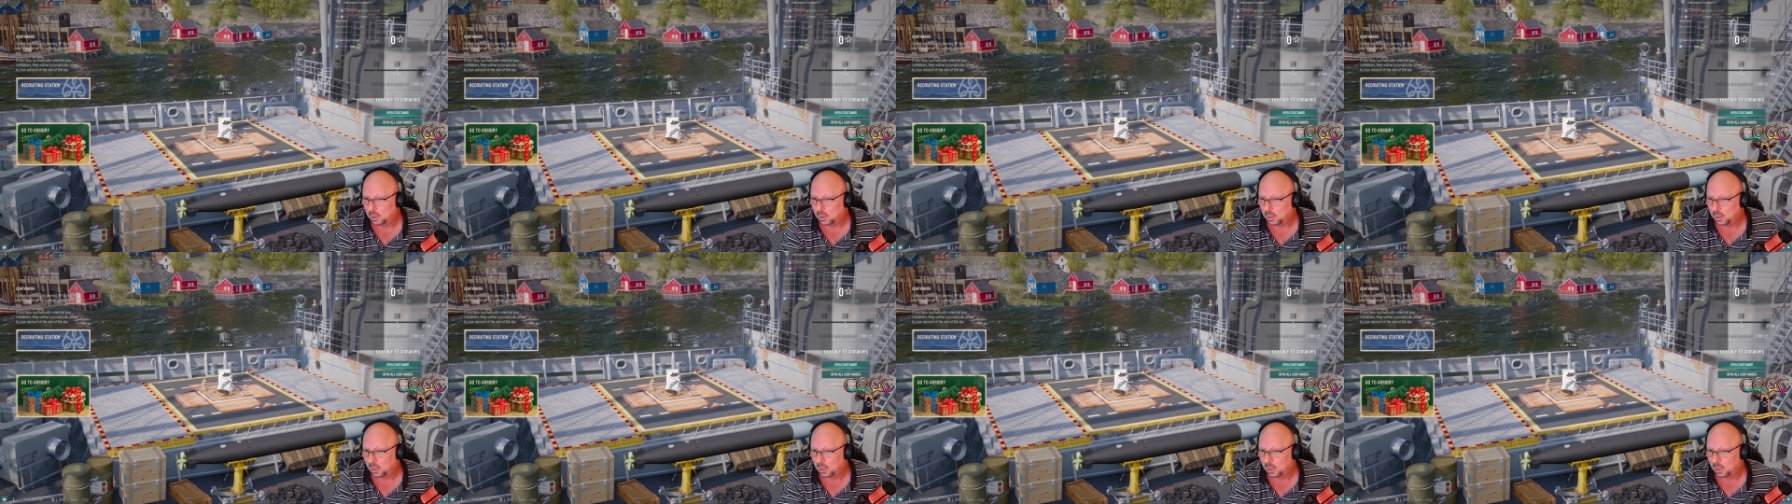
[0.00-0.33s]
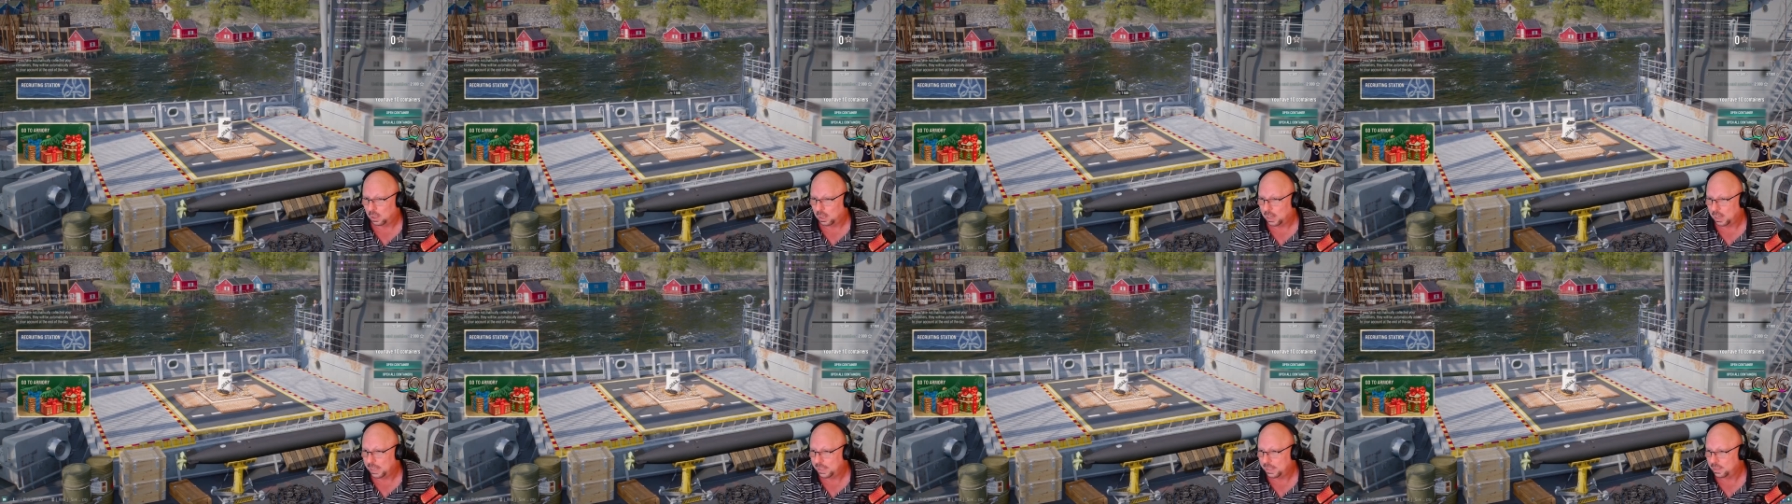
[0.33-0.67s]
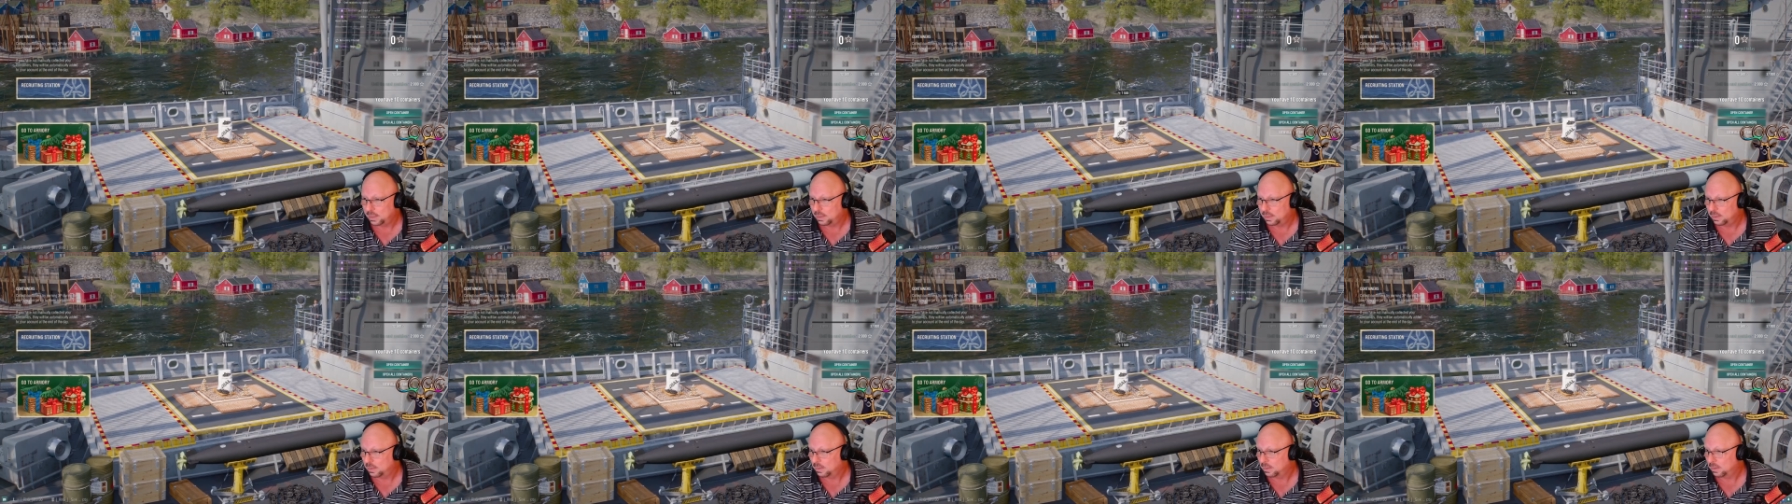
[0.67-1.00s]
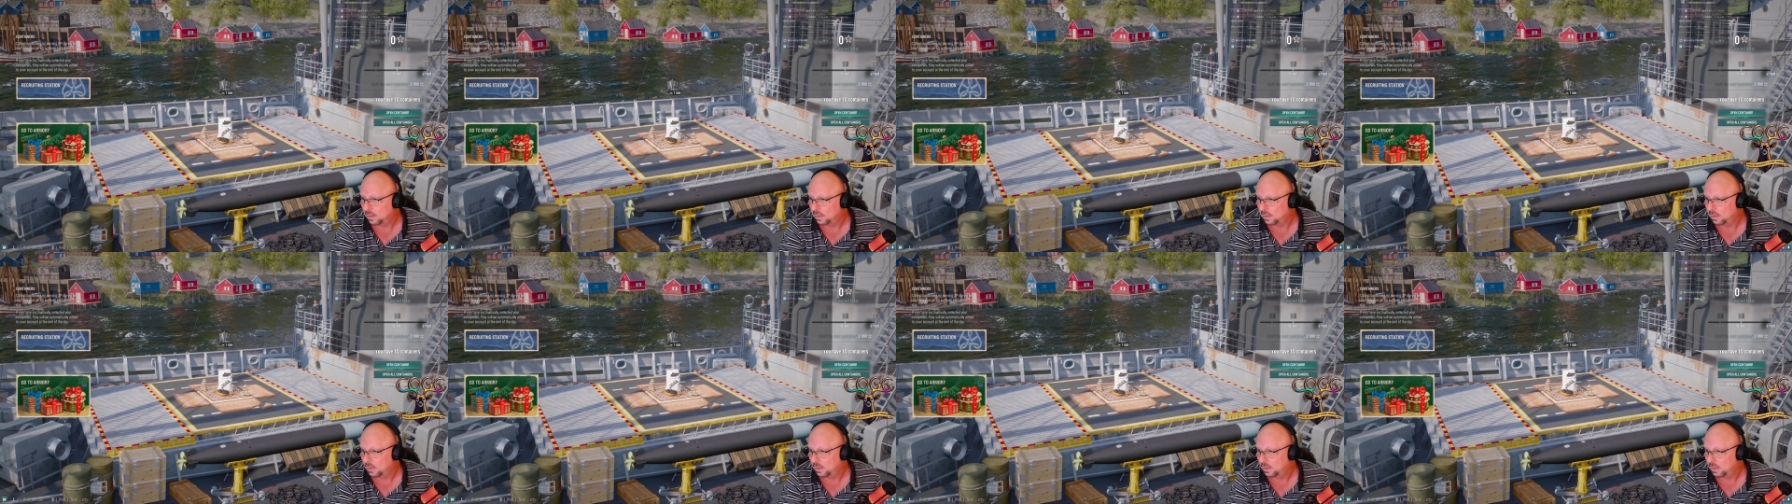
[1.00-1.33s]
All right.
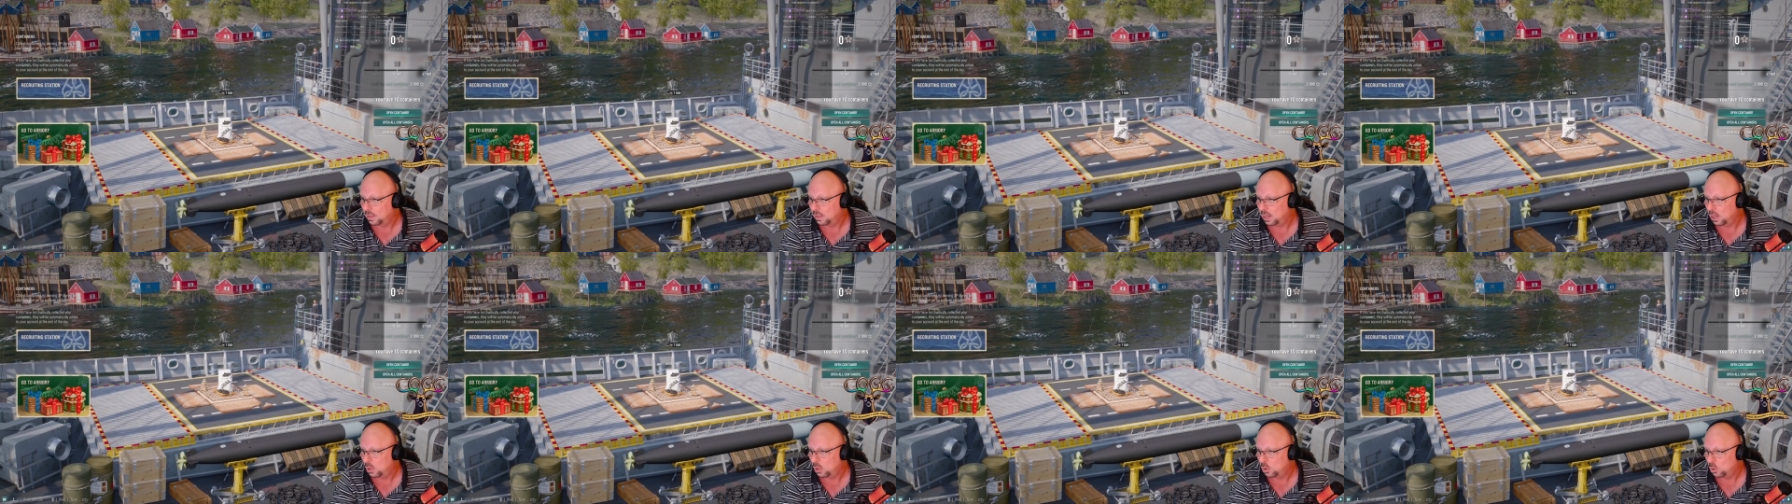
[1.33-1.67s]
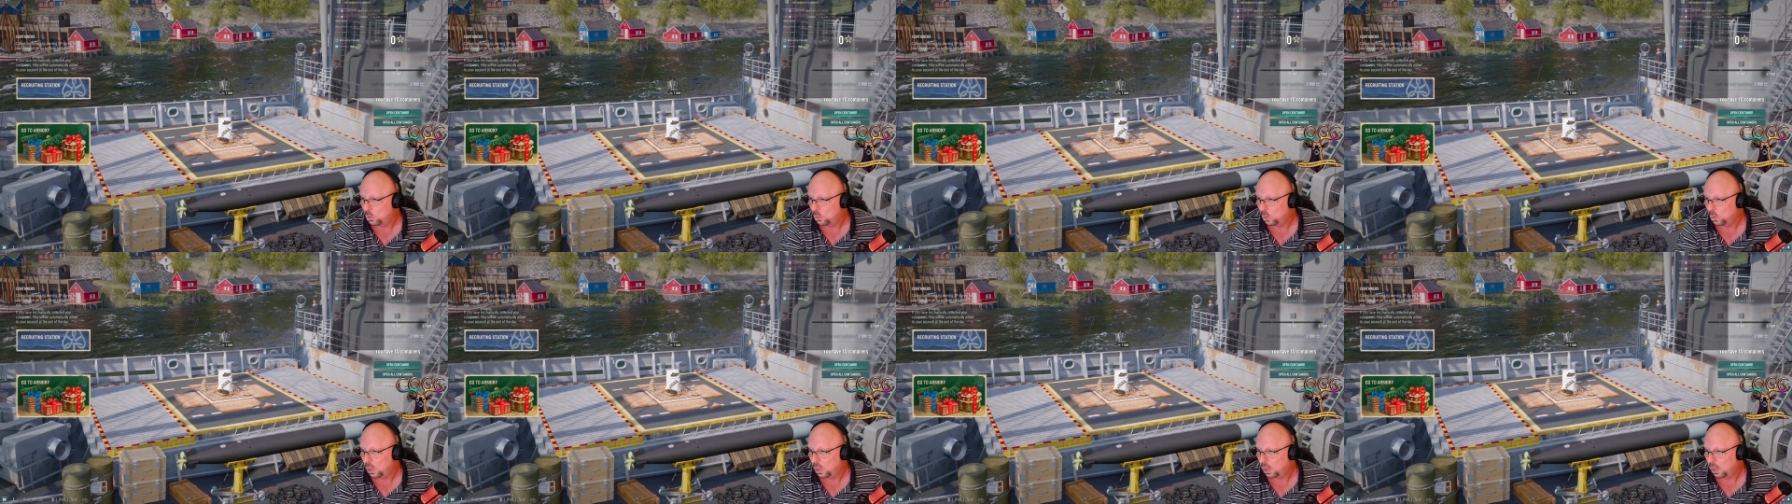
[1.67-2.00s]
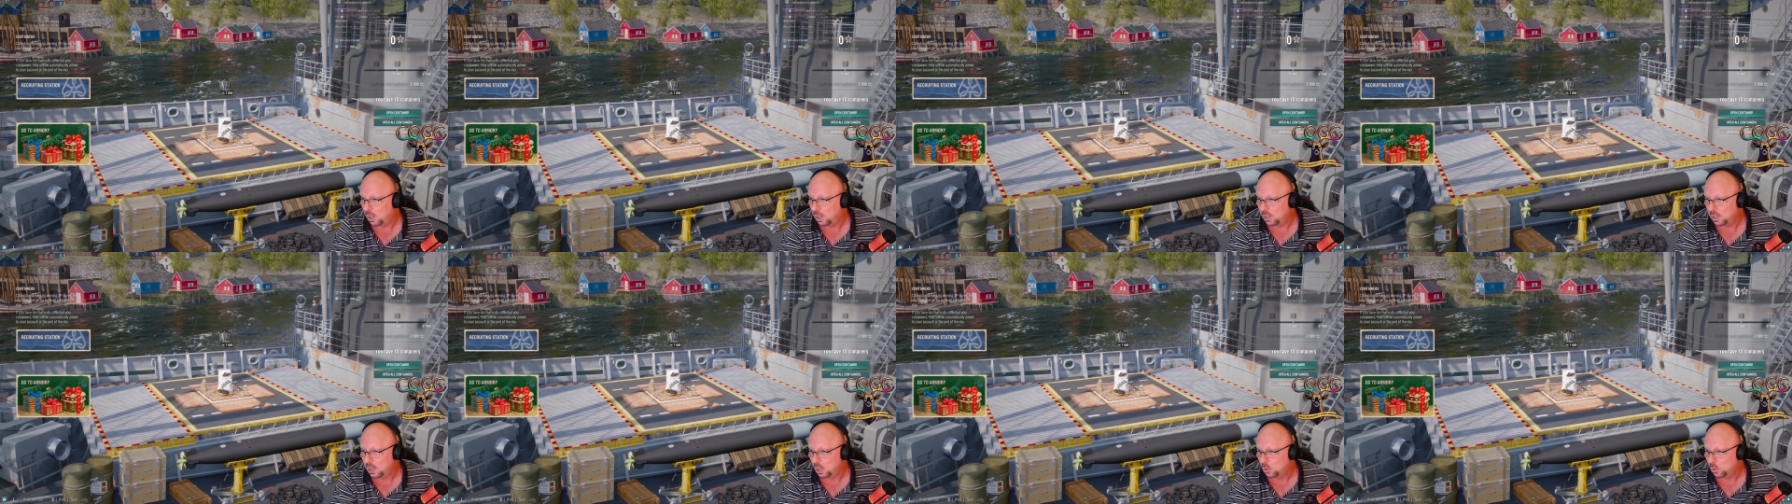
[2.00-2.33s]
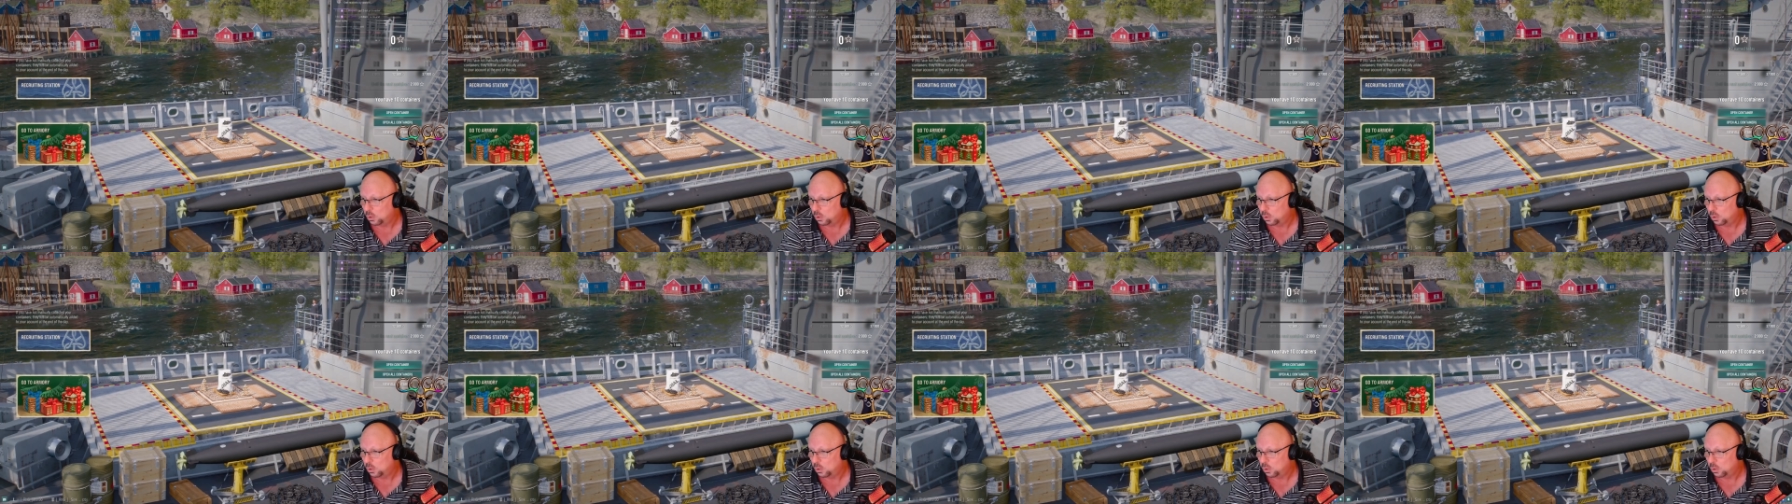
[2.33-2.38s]
No